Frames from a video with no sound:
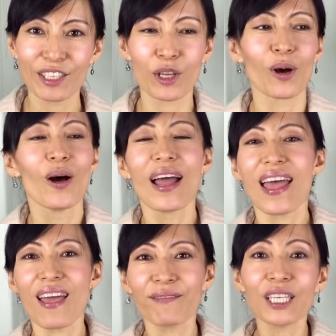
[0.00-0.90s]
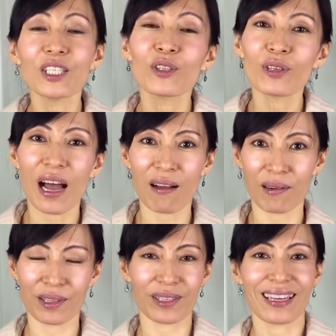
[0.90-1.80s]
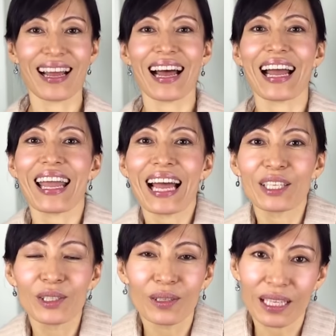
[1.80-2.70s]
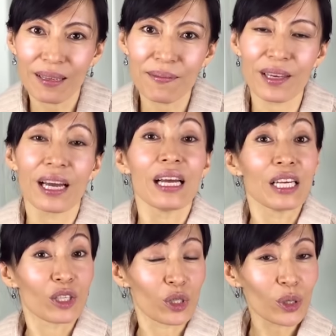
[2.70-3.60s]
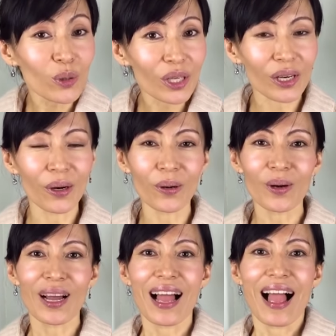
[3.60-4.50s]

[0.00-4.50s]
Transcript: So every 2 hours, I had to leave the studio